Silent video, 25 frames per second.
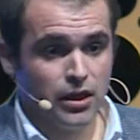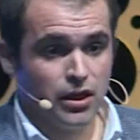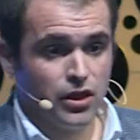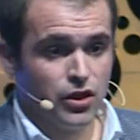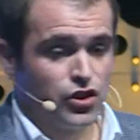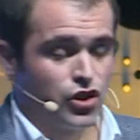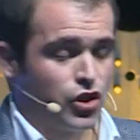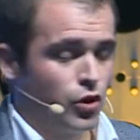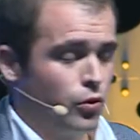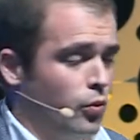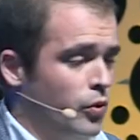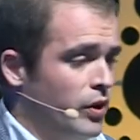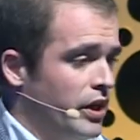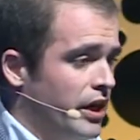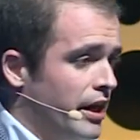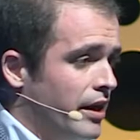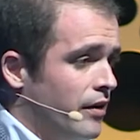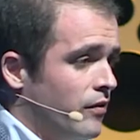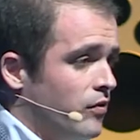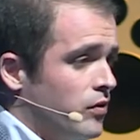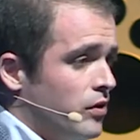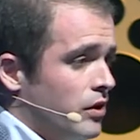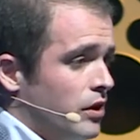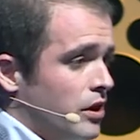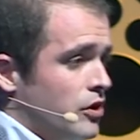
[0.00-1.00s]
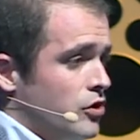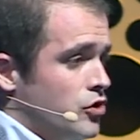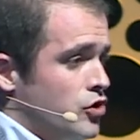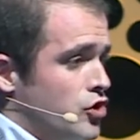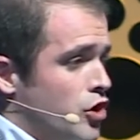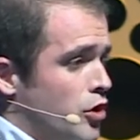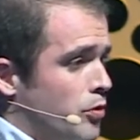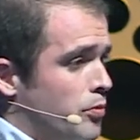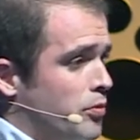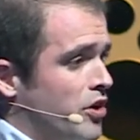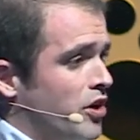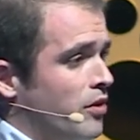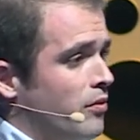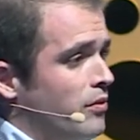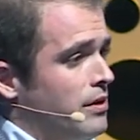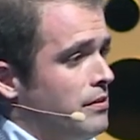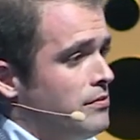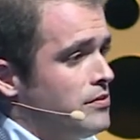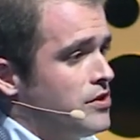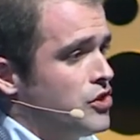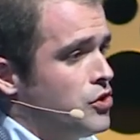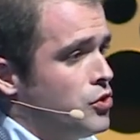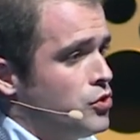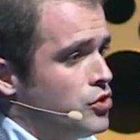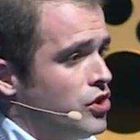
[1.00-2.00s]
So we have two
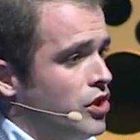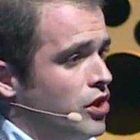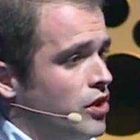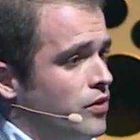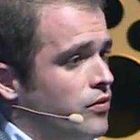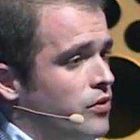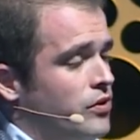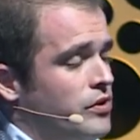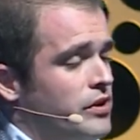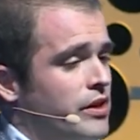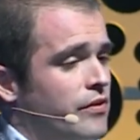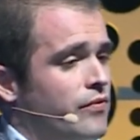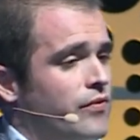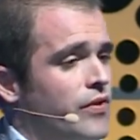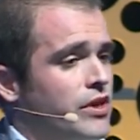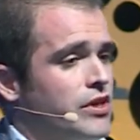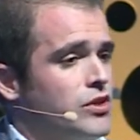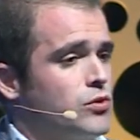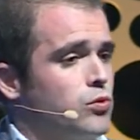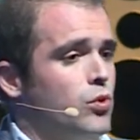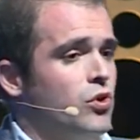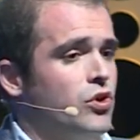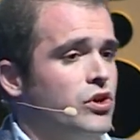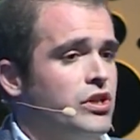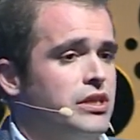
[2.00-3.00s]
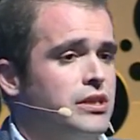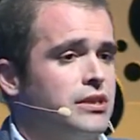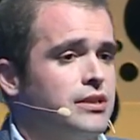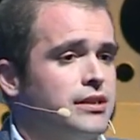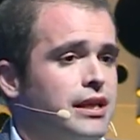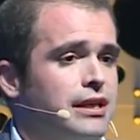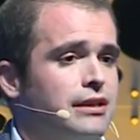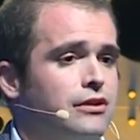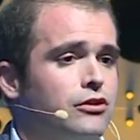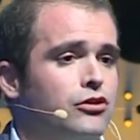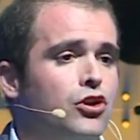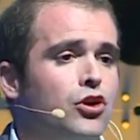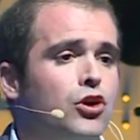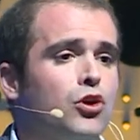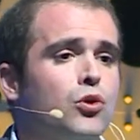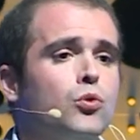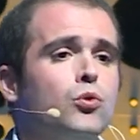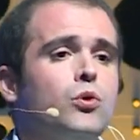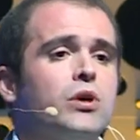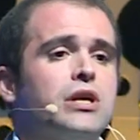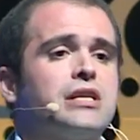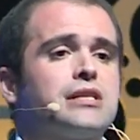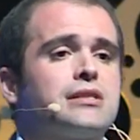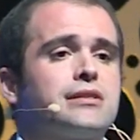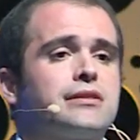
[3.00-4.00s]
problems to solve. The first one is that no
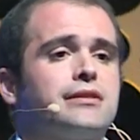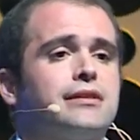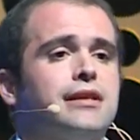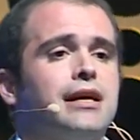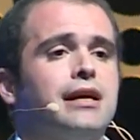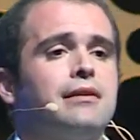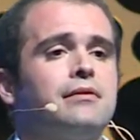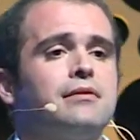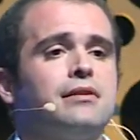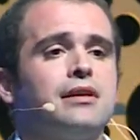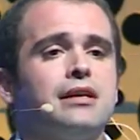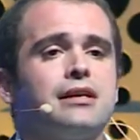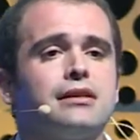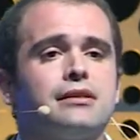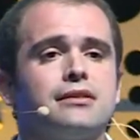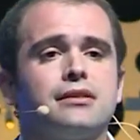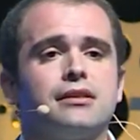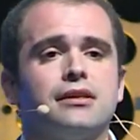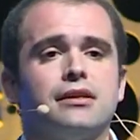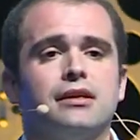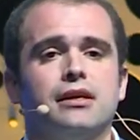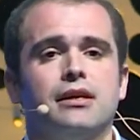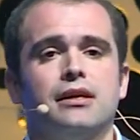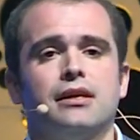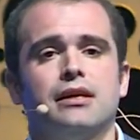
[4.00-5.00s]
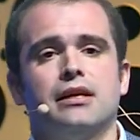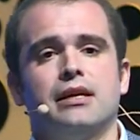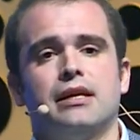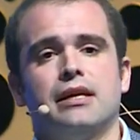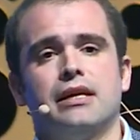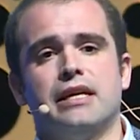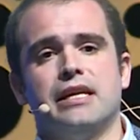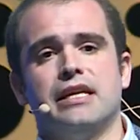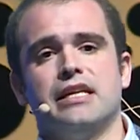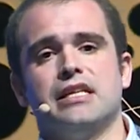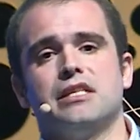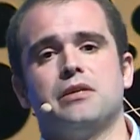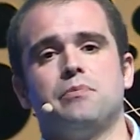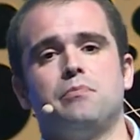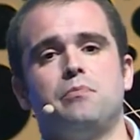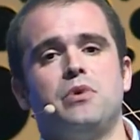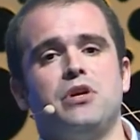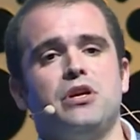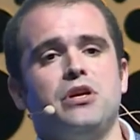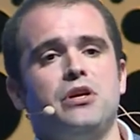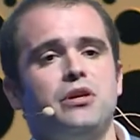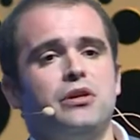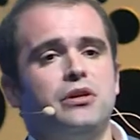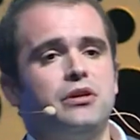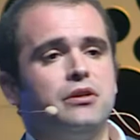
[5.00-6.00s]
standards is
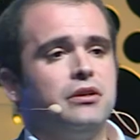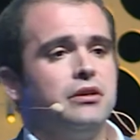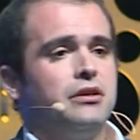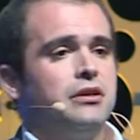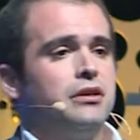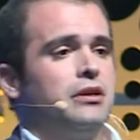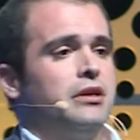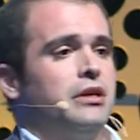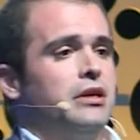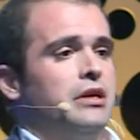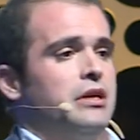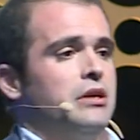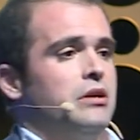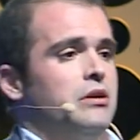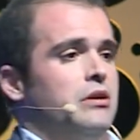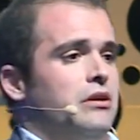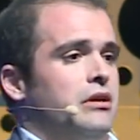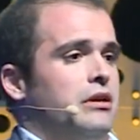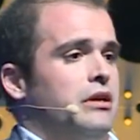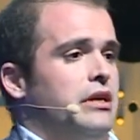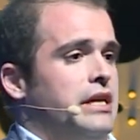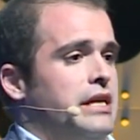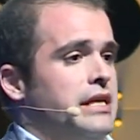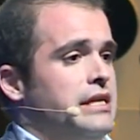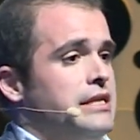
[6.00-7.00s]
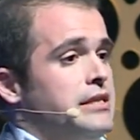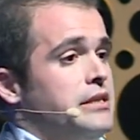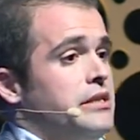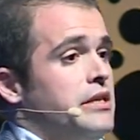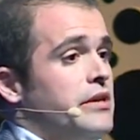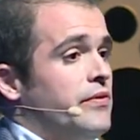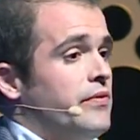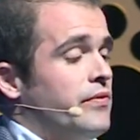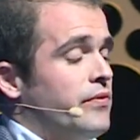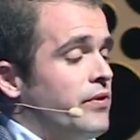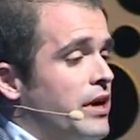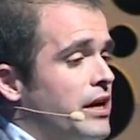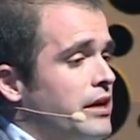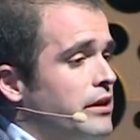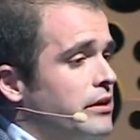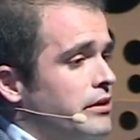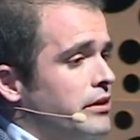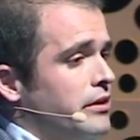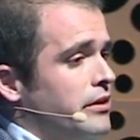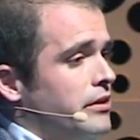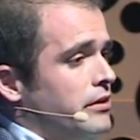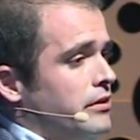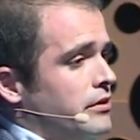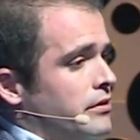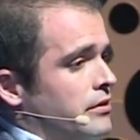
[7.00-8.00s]
being is
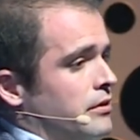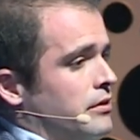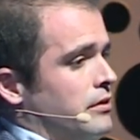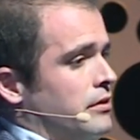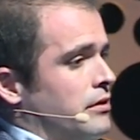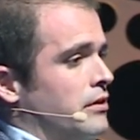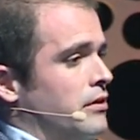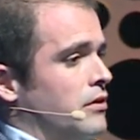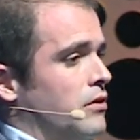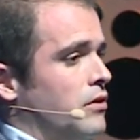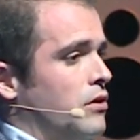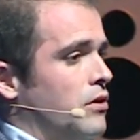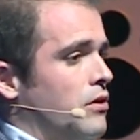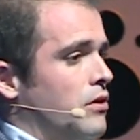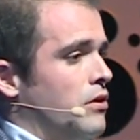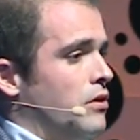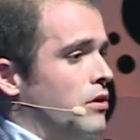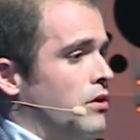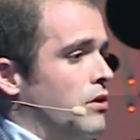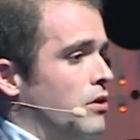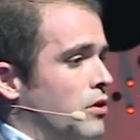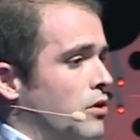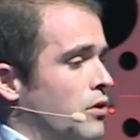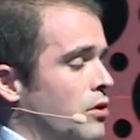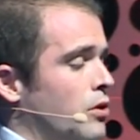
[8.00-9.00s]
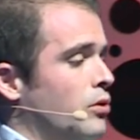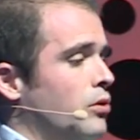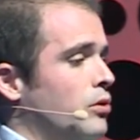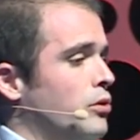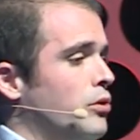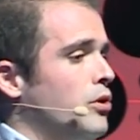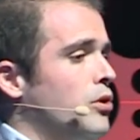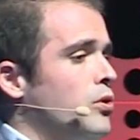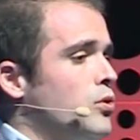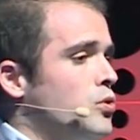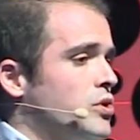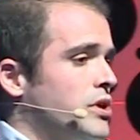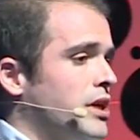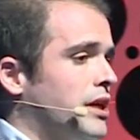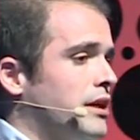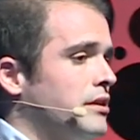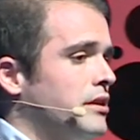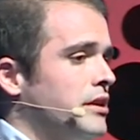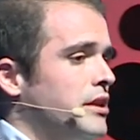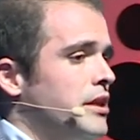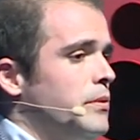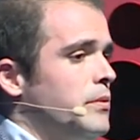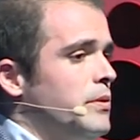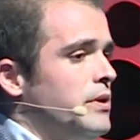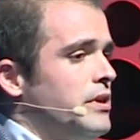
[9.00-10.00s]
defining all those
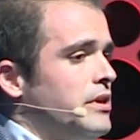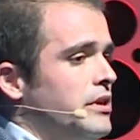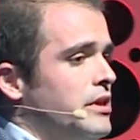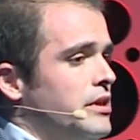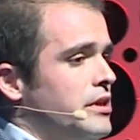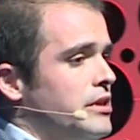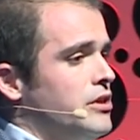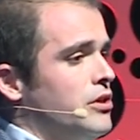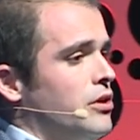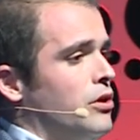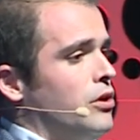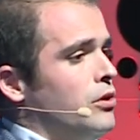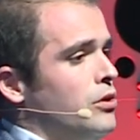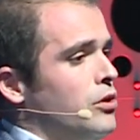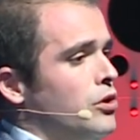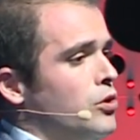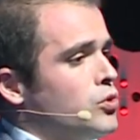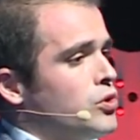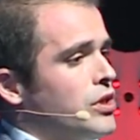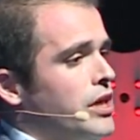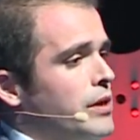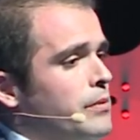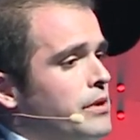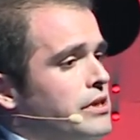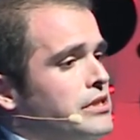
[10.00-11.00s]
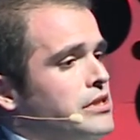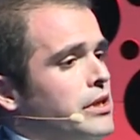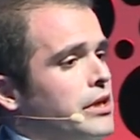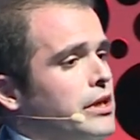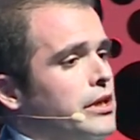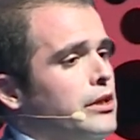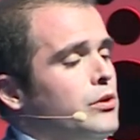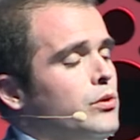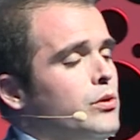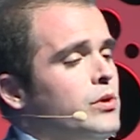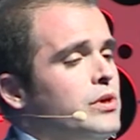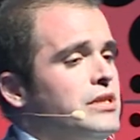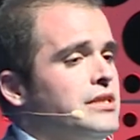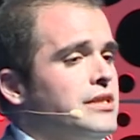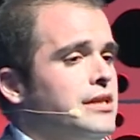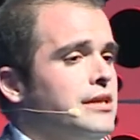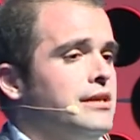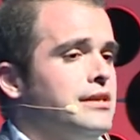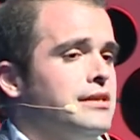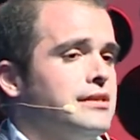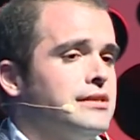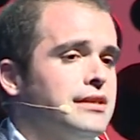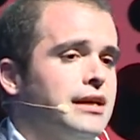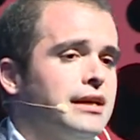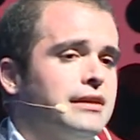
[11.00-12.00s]
activities, all those cybersecurity
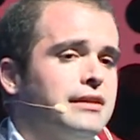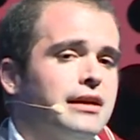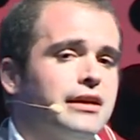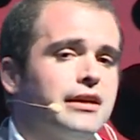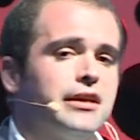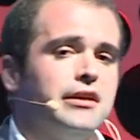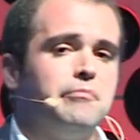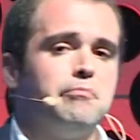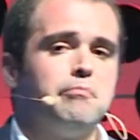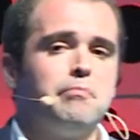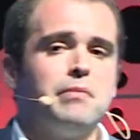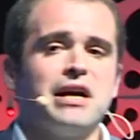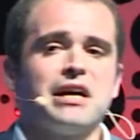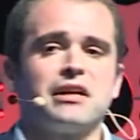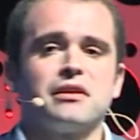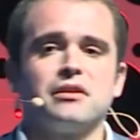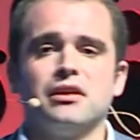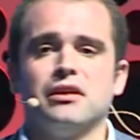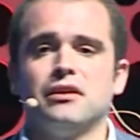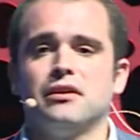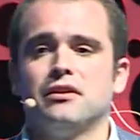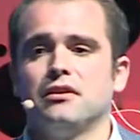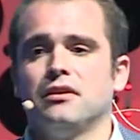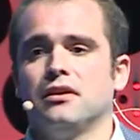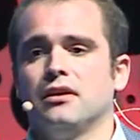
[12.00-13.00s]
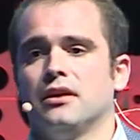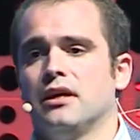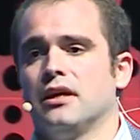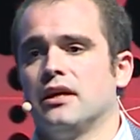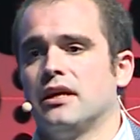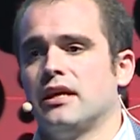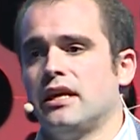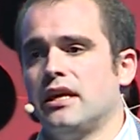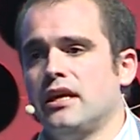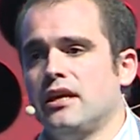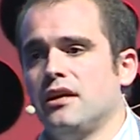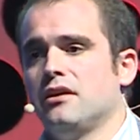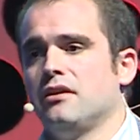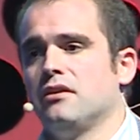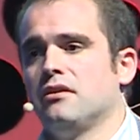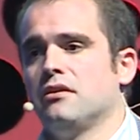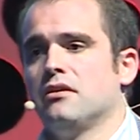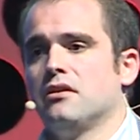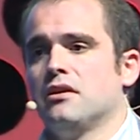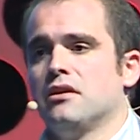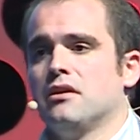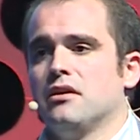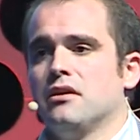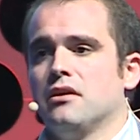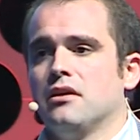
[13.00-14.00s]
incidents that are impacting in
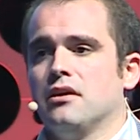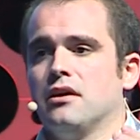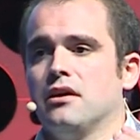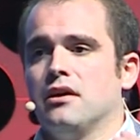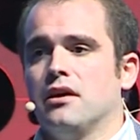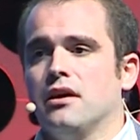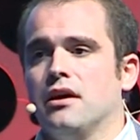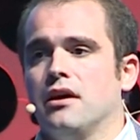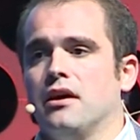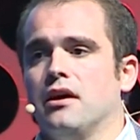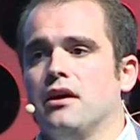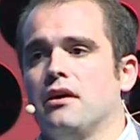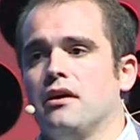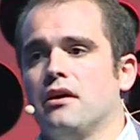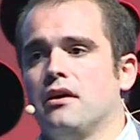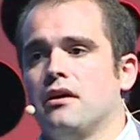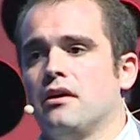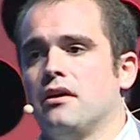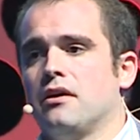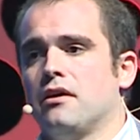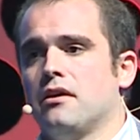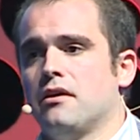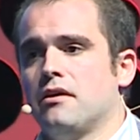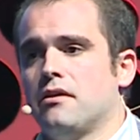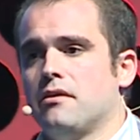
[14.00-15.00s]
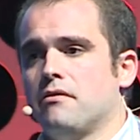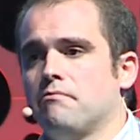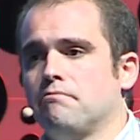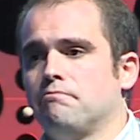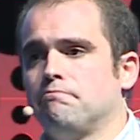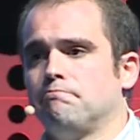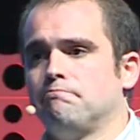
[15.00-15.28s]
uh,